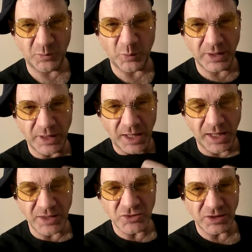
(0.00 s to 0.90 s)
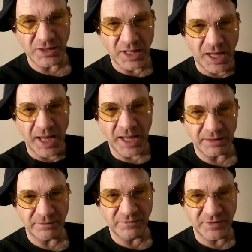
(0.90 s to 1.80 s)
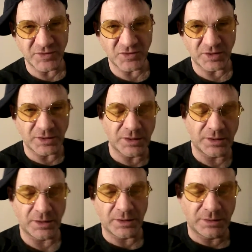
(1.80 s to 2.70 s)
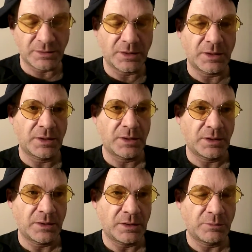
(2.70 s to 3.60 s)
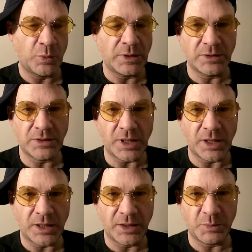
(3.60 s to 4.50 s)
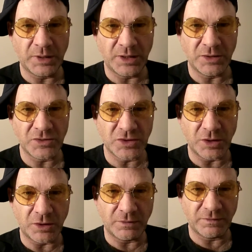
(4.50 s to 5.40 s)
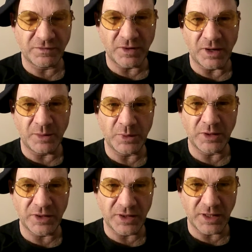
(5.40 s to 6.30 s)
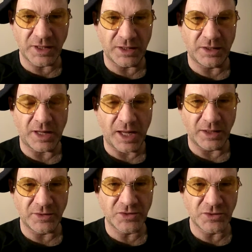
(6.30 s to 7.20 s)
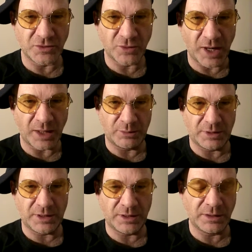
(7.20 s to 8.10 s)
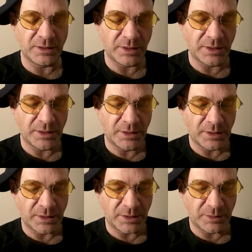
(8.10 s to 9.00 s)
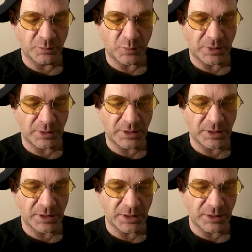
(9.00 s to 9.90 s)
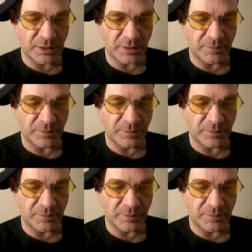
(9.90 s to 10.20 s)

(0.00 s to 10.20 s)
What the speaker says: we actually had a visit one time many years ago from the Aleister Crowley. He